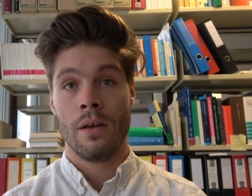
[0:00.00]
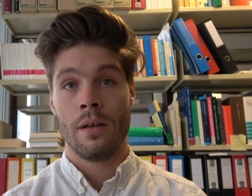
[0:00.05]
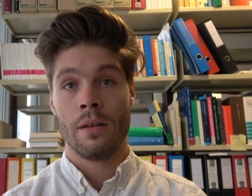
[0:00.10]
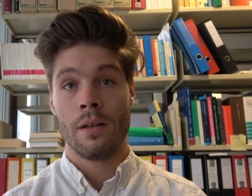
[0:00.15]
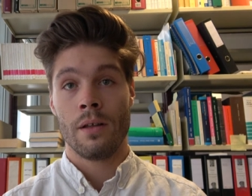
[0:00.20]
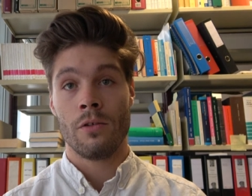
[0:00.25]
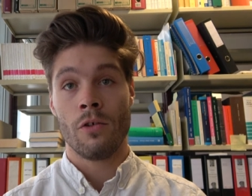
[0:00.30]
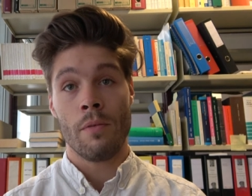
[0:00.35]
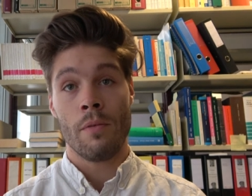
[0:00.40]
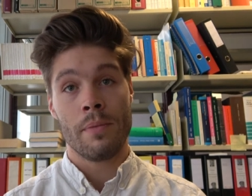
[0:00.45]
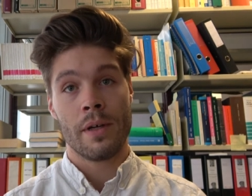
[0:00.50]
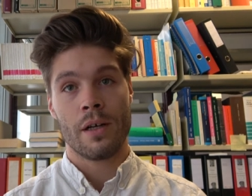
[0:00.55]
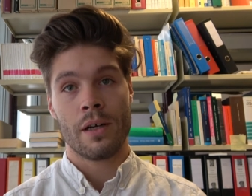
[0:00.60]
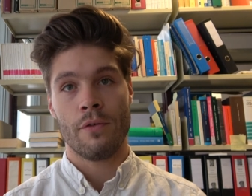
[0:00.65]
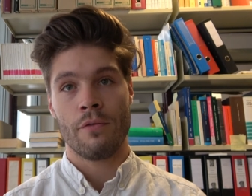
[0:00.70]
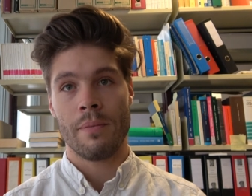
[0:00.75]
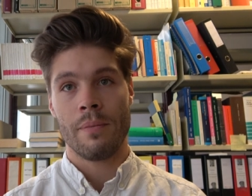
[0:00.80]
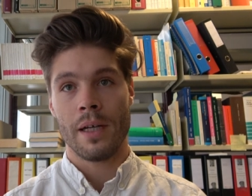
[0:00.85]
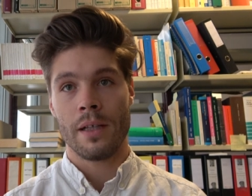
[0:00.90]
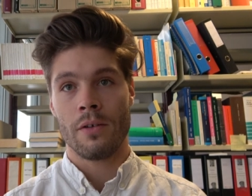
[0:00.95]
The topic
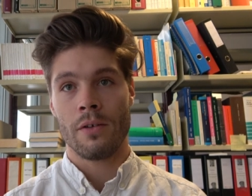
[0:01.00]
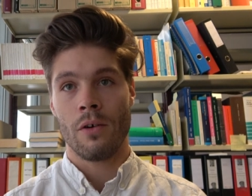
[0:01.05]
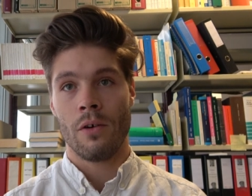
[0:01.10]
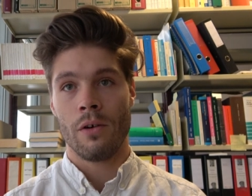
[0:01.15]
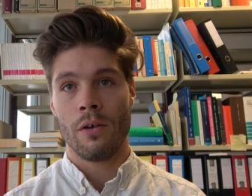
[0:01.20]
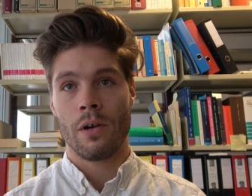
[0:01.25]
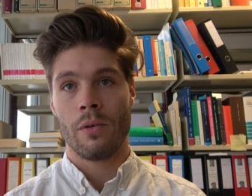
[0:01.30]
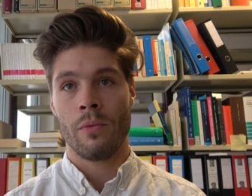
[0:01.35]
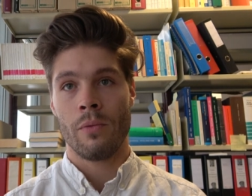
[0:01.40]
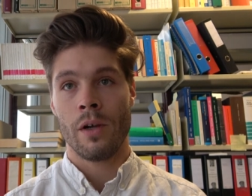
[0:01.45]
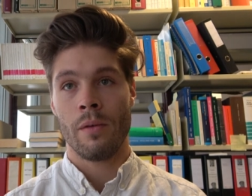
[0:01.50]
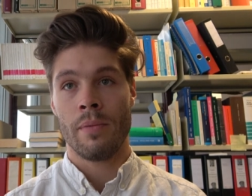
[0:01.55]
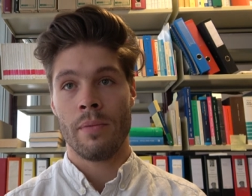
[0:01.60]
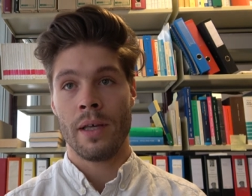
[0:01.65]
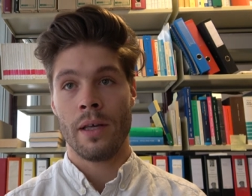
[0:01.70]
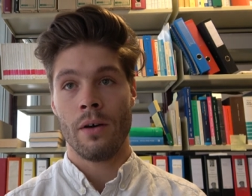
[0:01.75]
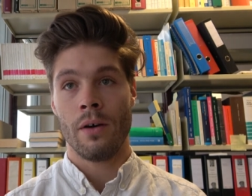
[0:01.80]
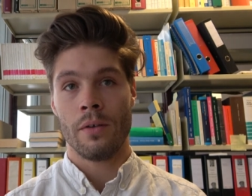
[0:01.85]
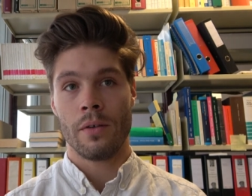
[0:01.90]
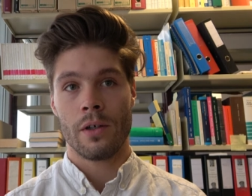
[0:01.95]
of my talk will
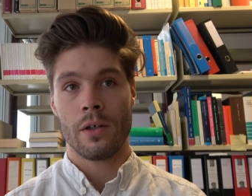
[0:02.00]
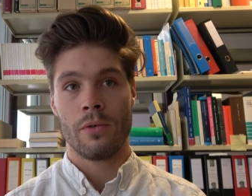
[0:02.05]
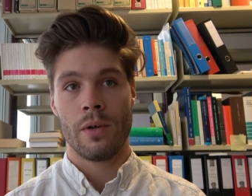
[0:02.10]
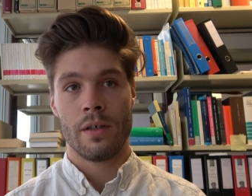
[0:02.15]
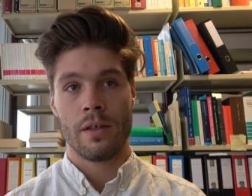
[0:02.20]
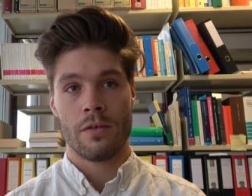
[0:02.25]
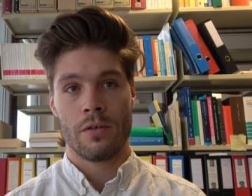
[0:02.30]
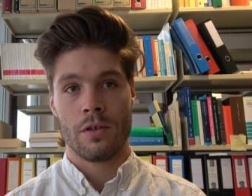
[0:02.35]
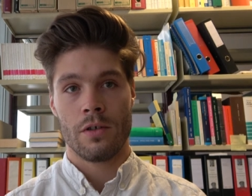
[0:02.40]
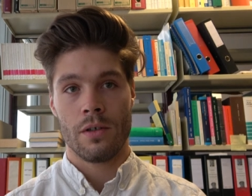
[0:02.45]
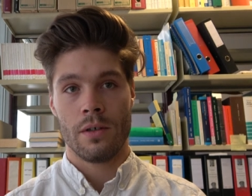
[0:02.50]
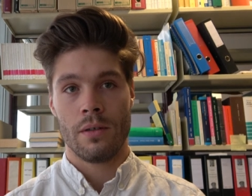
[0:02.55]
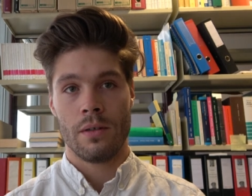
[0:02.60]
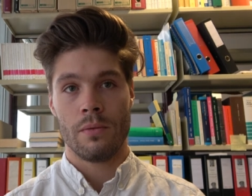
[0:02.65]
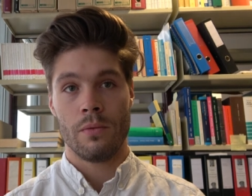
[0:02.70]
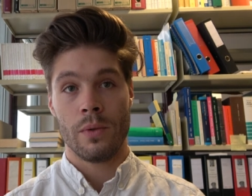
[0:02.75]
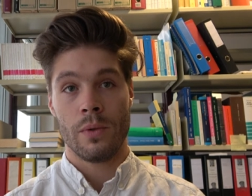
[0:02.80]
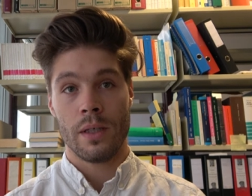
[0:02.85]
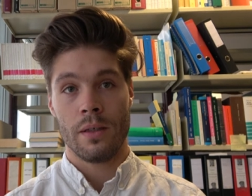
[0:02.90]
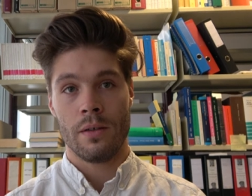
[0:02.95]
be on the question
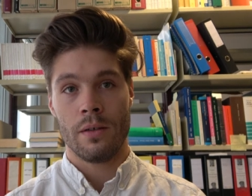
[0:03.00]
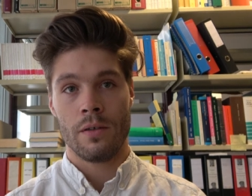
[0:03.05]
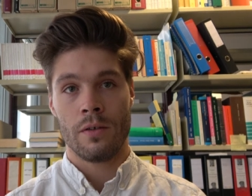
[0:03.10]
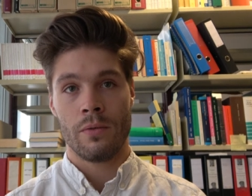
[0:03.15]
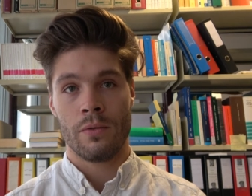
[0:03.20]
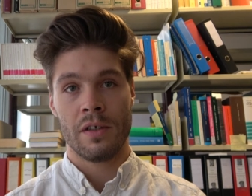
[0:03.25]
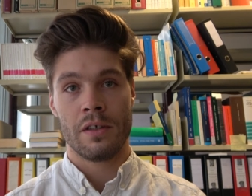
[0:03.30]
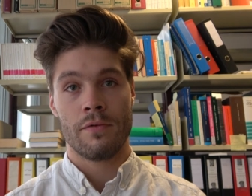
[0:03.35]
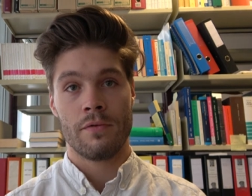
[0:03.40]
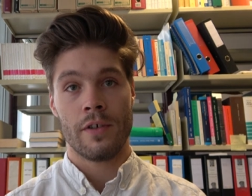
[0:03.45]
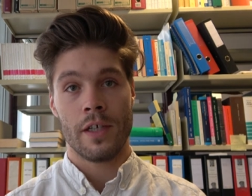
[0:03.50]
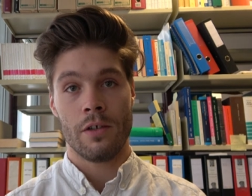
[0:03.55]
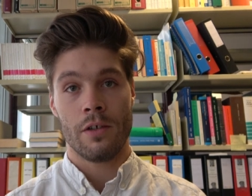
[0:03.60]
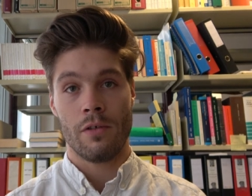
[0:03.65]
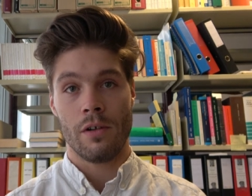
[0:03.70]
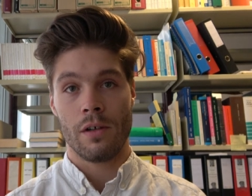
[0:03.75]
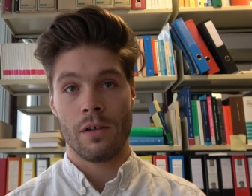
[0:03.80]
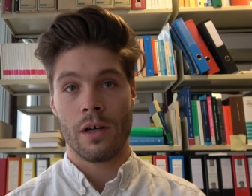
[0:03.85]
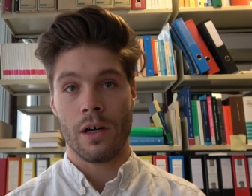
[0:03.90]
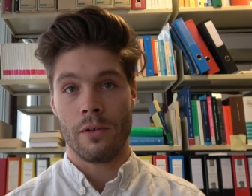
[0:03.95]
whether the Swiss
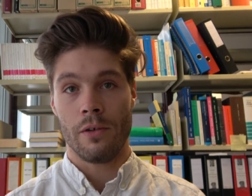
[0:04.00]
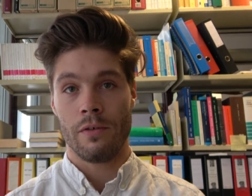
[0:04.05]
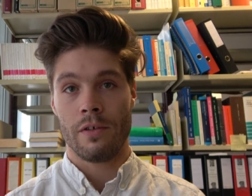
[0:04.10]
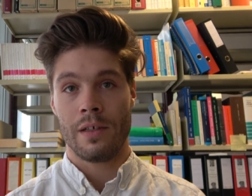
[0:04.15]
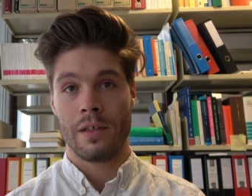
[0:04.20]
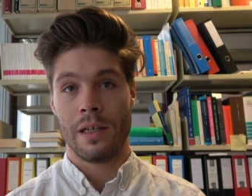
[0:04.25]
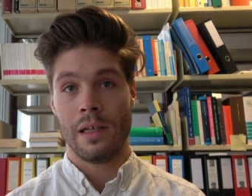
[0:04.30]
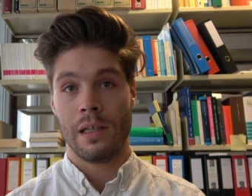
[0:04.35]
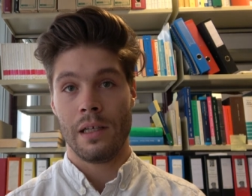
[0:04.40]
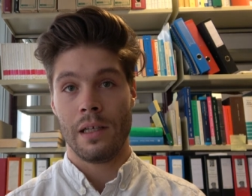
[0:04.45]
Federal Council